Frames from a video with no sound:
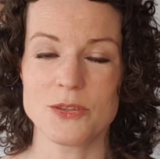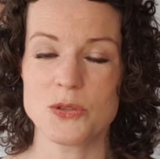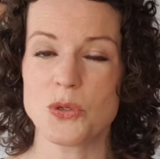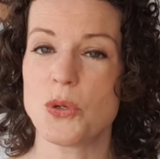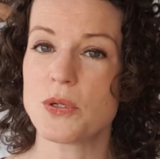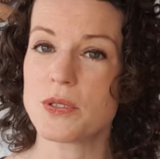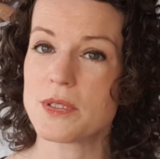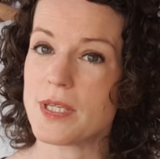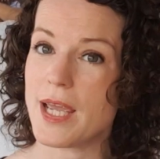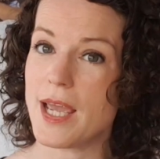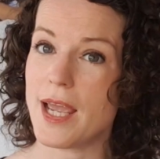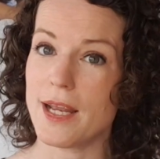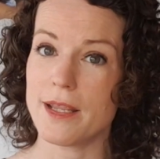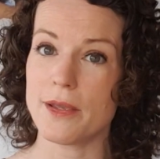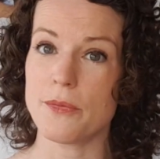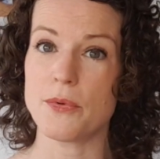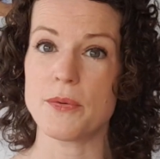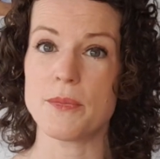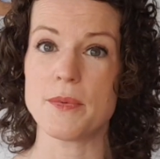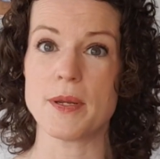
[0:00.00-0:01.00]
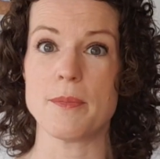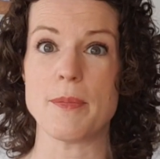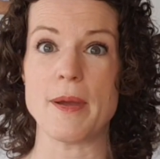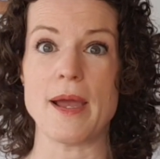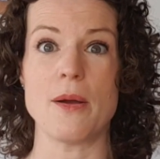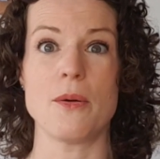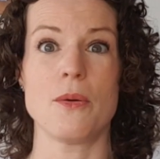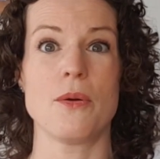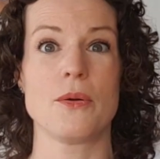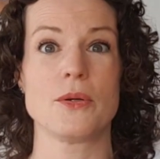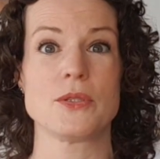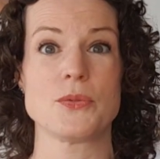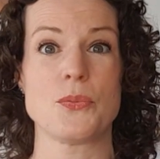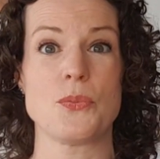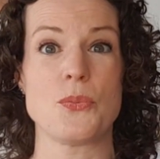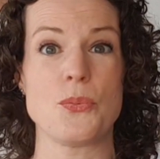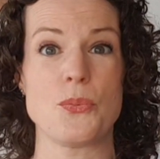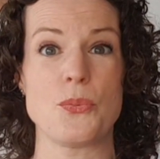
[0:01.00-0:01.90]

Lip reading: Talk to any woman about